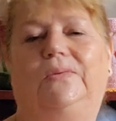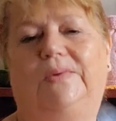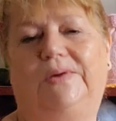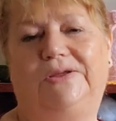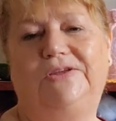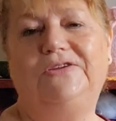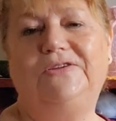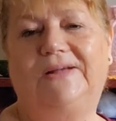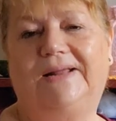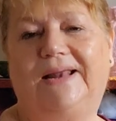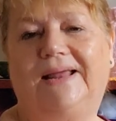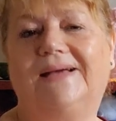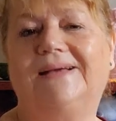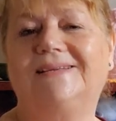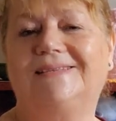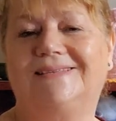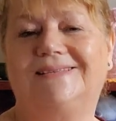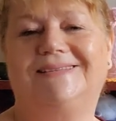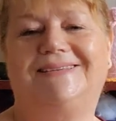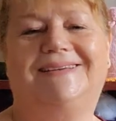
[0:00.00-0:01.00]
what you
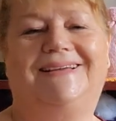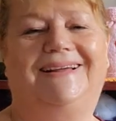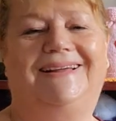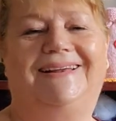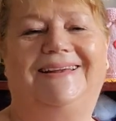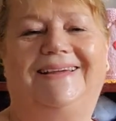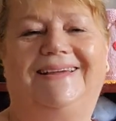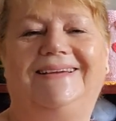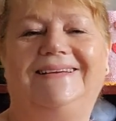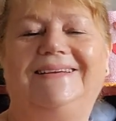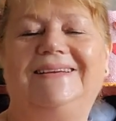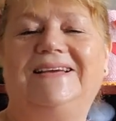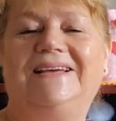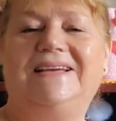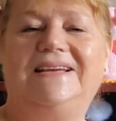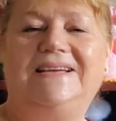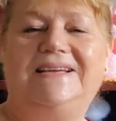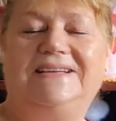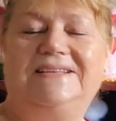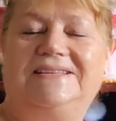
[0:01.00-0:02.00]
class as ugly.
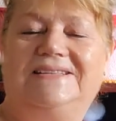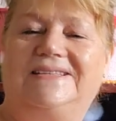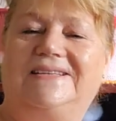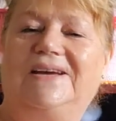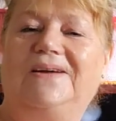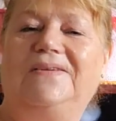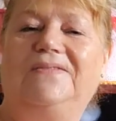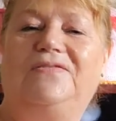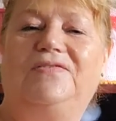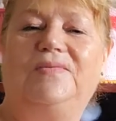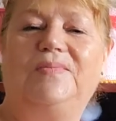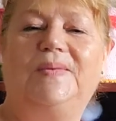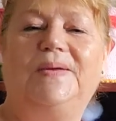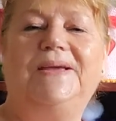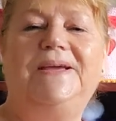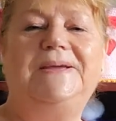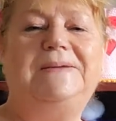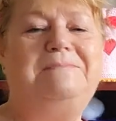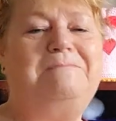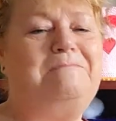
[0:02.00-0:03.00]
So for
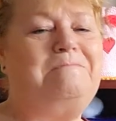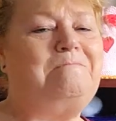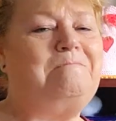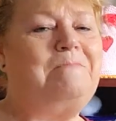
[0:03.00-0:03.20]
me,